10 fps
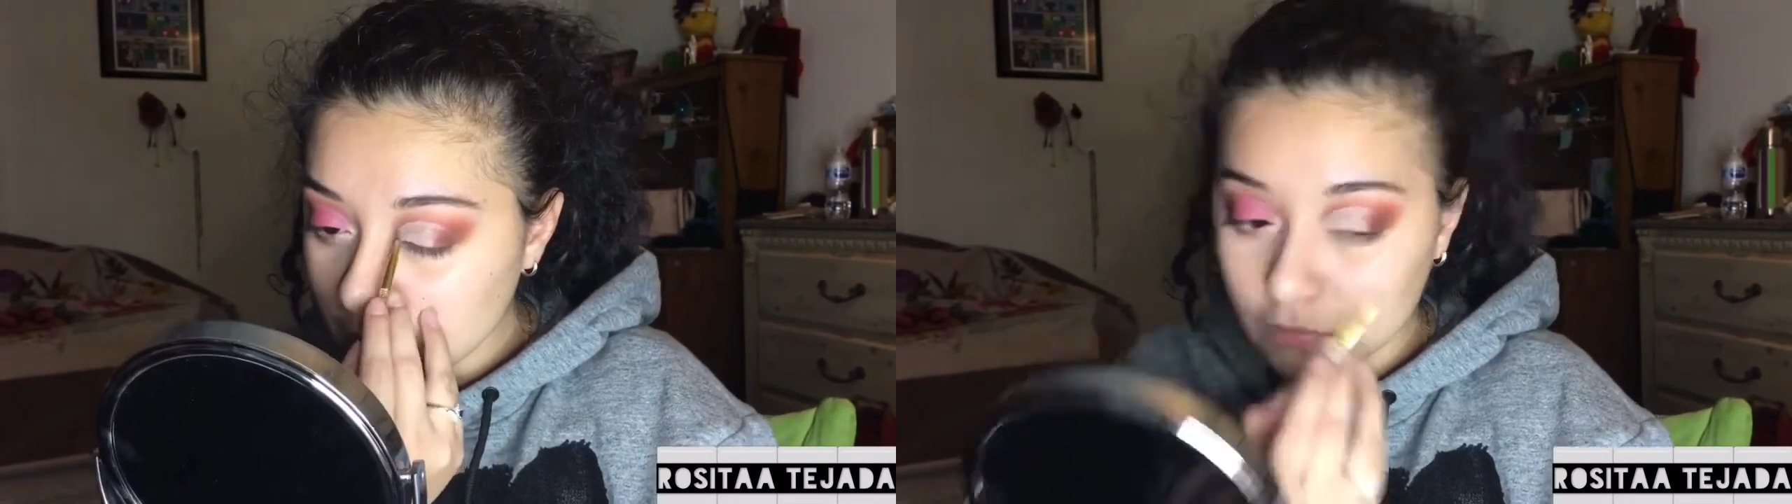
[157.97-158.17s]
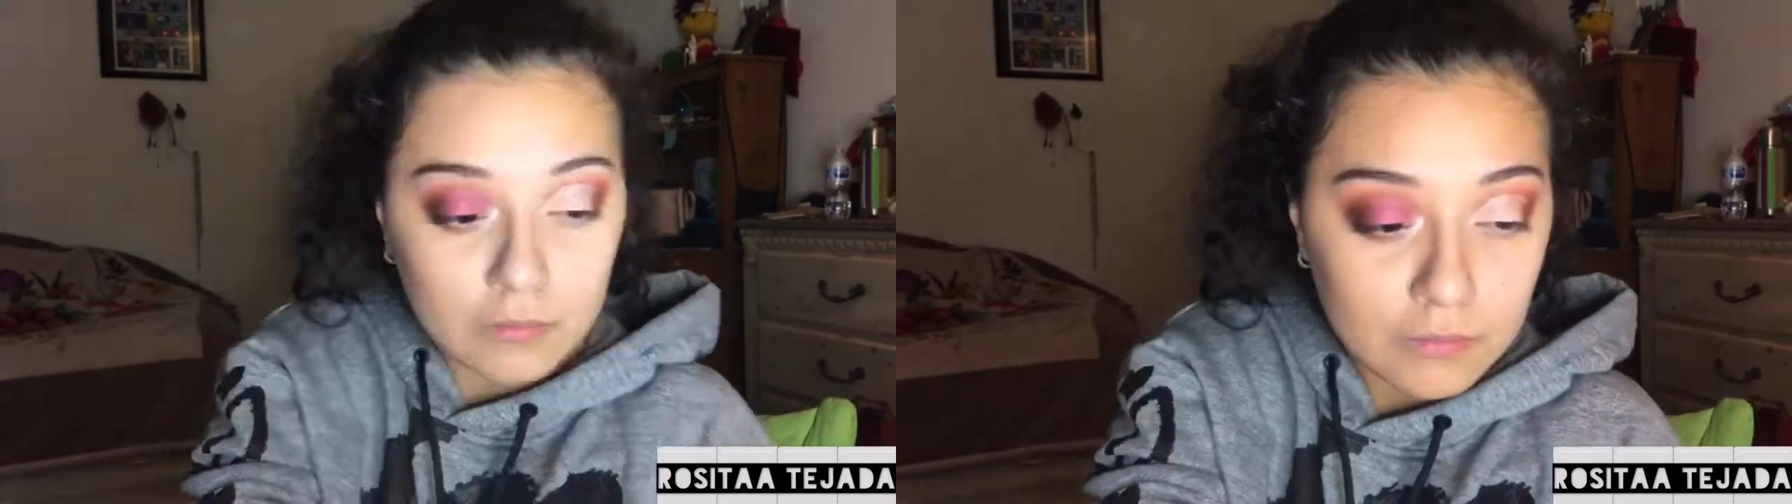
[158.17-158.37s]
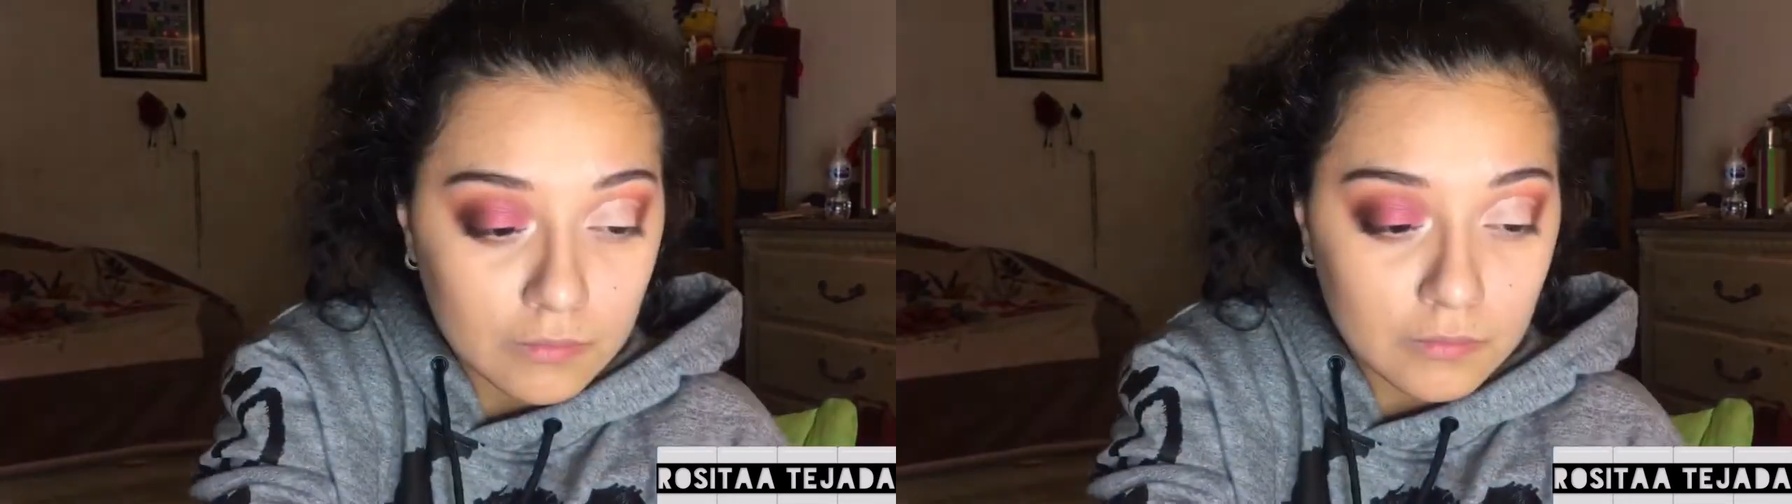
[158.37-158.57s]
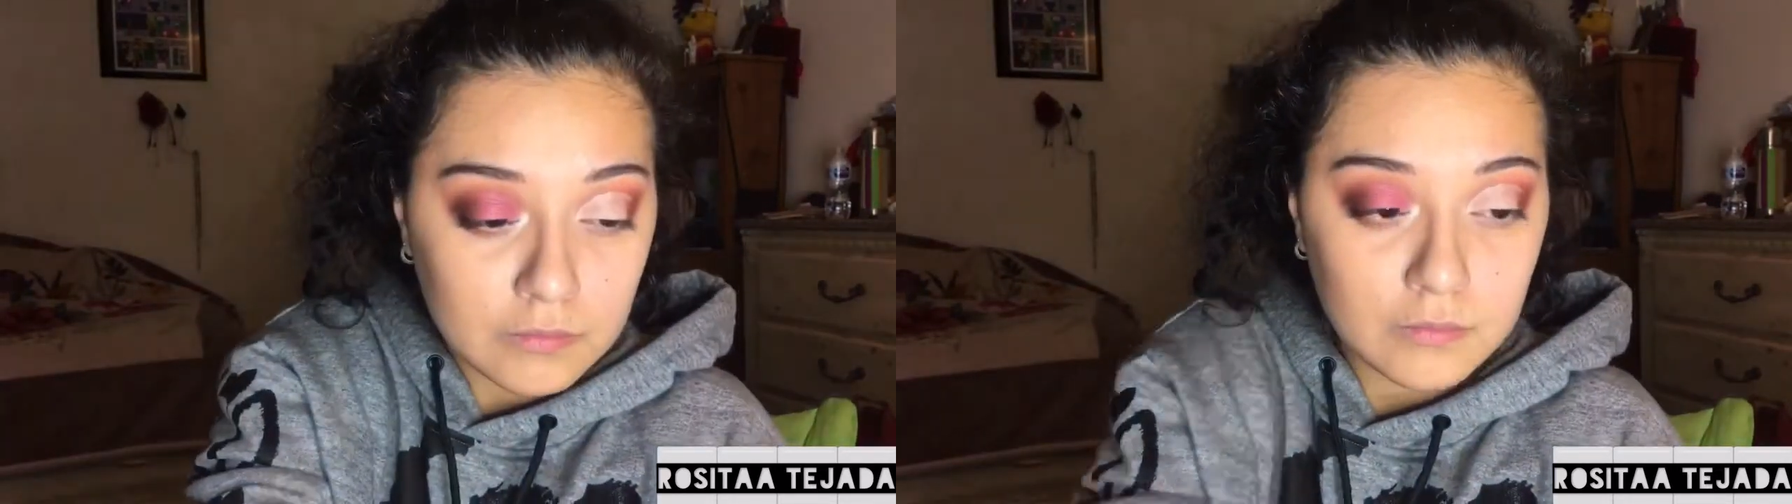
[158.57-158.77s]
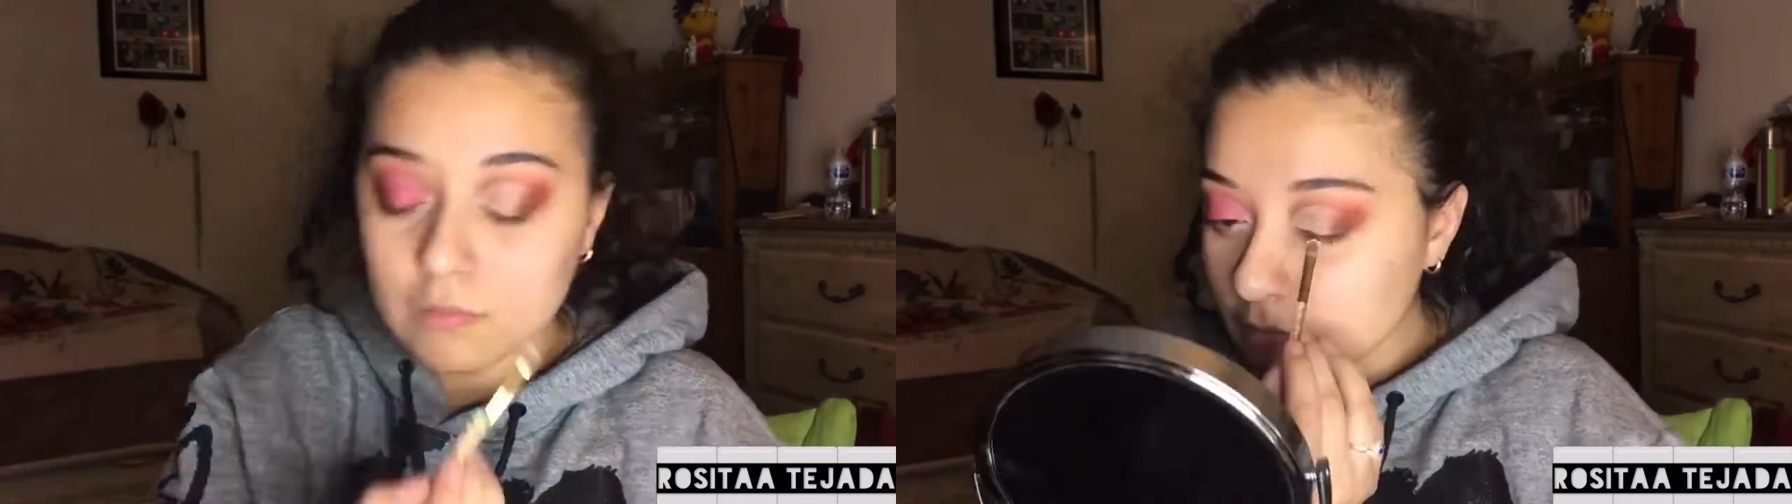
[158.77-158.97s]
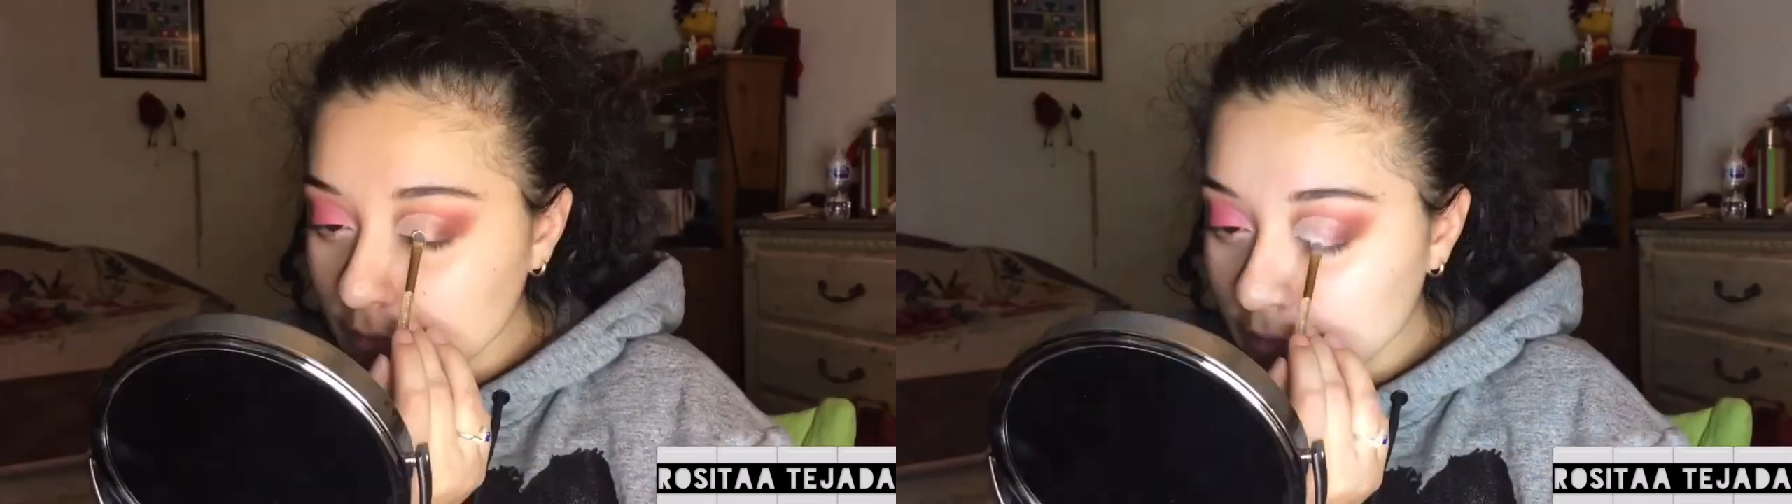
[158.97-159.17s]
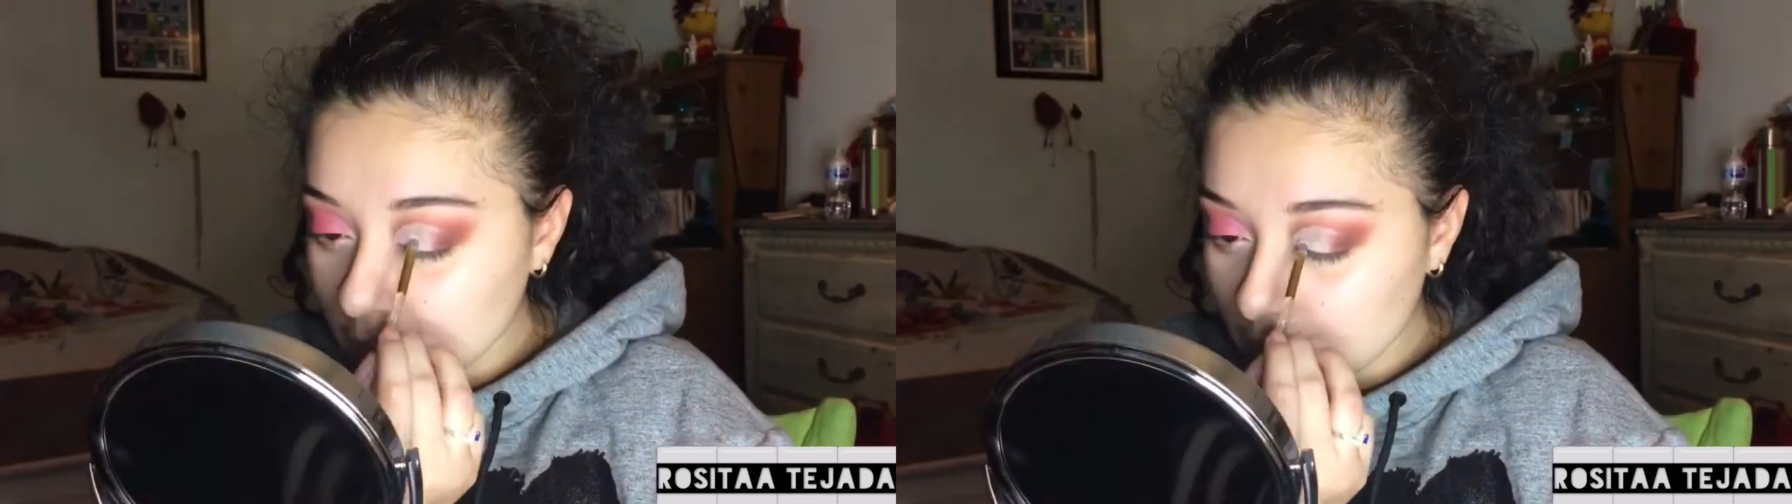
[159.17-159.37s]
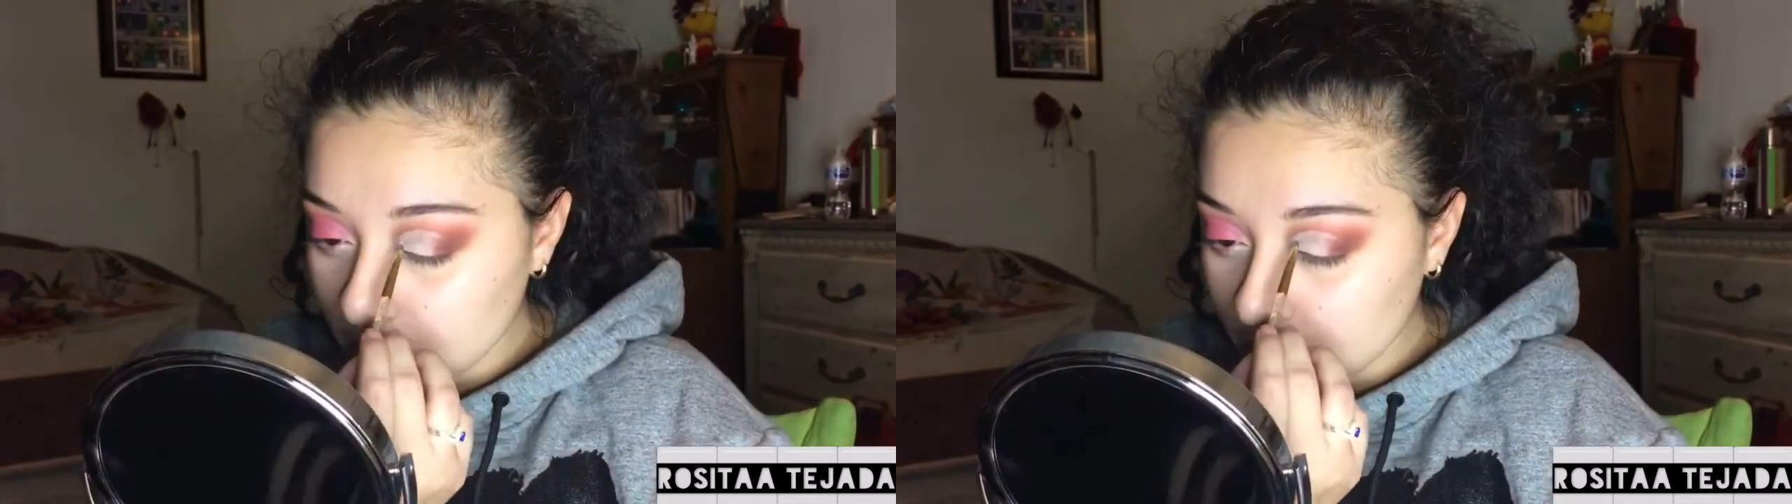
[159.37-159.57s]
with some Coty Airspun